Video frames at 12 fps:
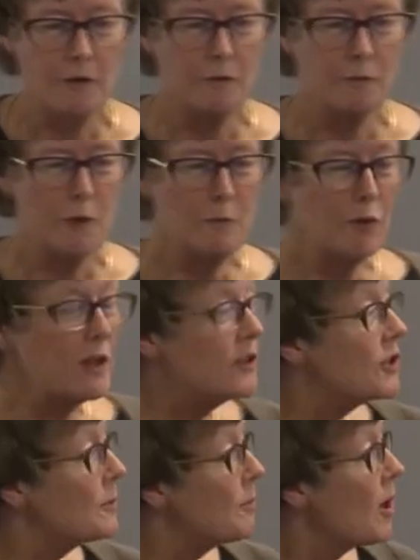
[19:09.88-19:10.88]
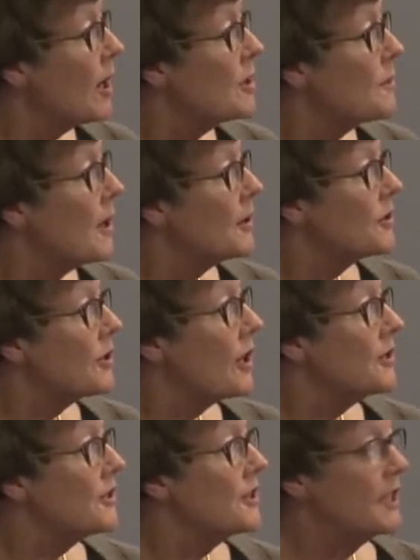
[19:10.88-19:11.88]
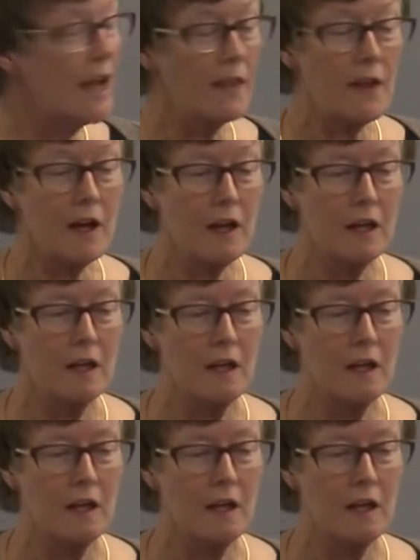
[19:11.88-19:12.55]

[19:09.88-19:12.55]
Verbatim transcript: We bring the supply and demand sides together.